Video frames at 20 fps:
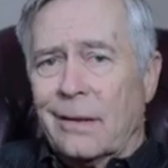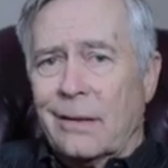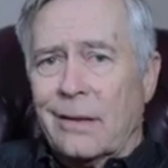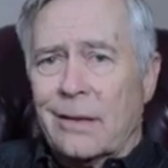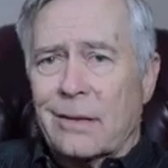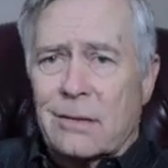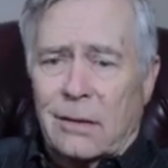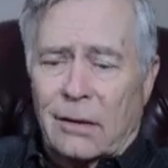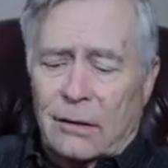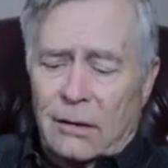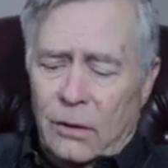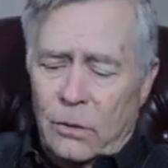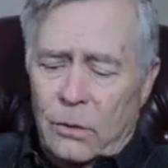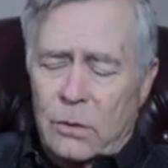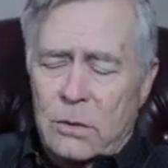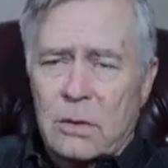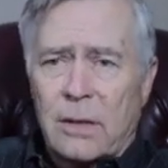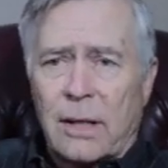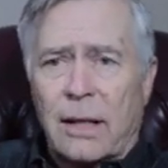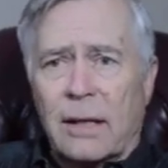this
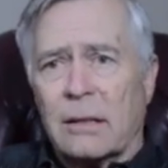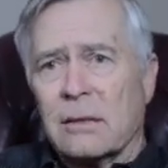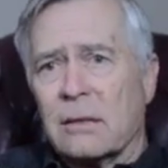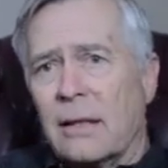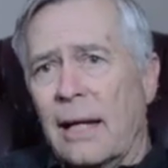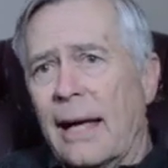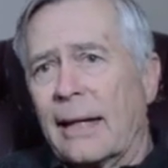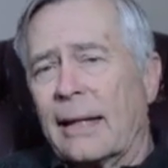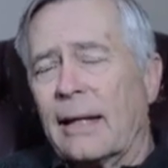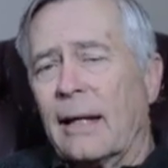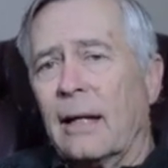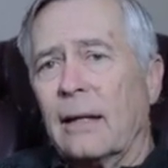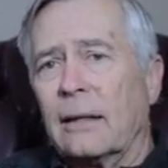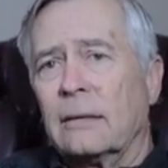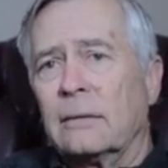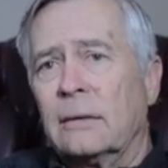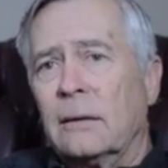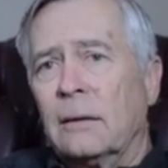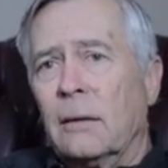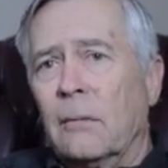includes things like
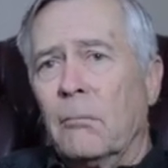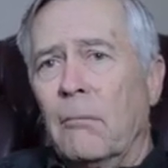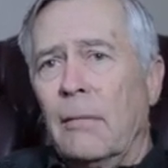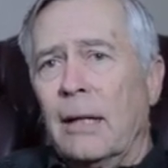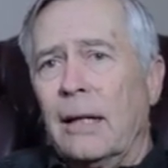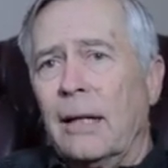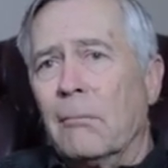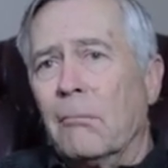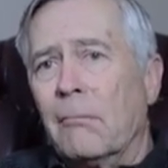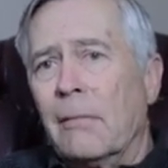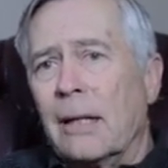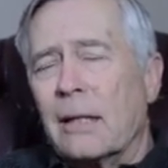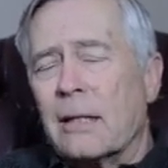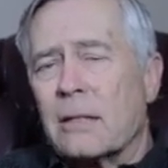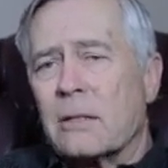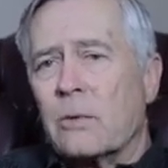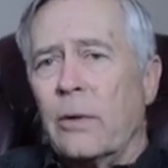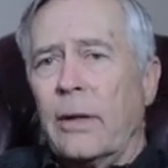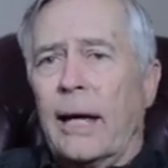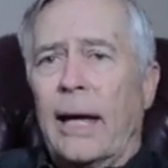our many
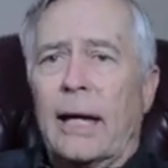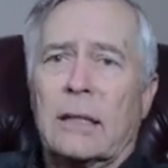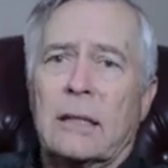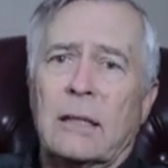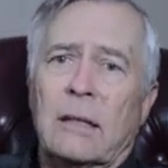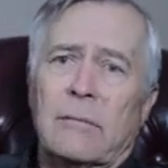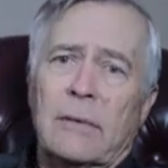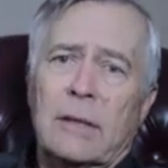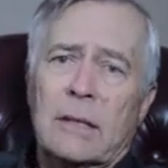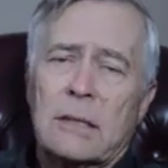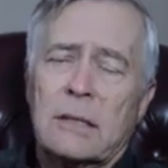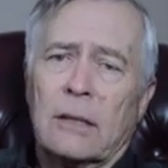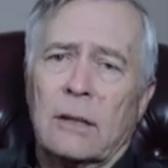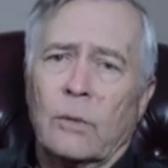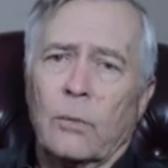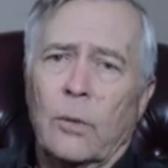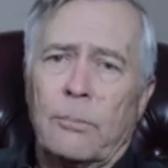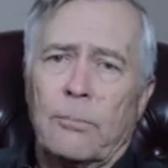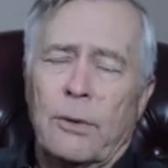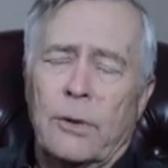ministry activities
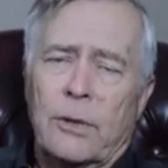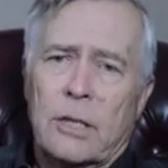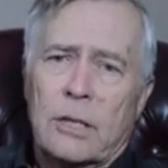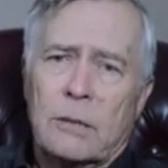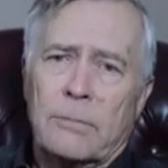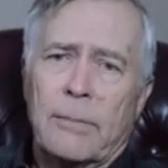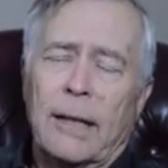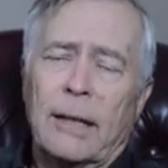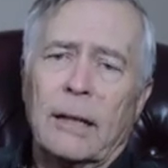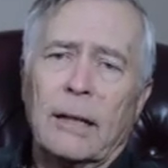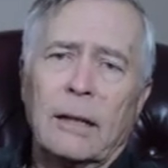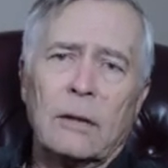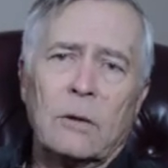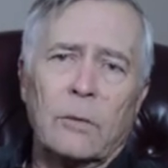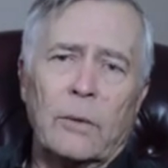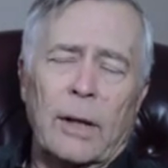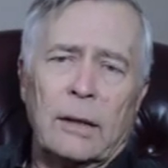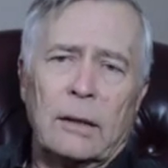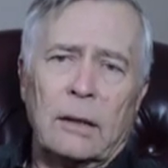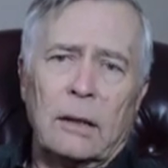that we participate in
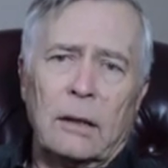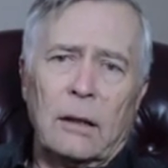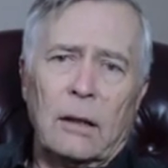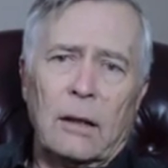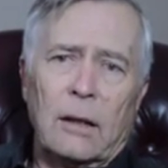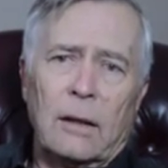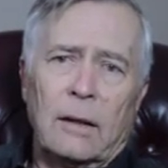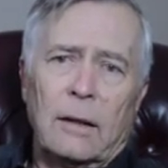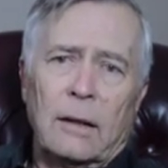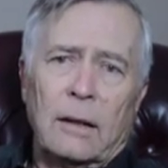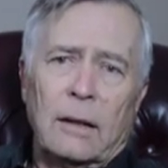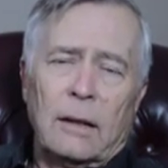throughout the year.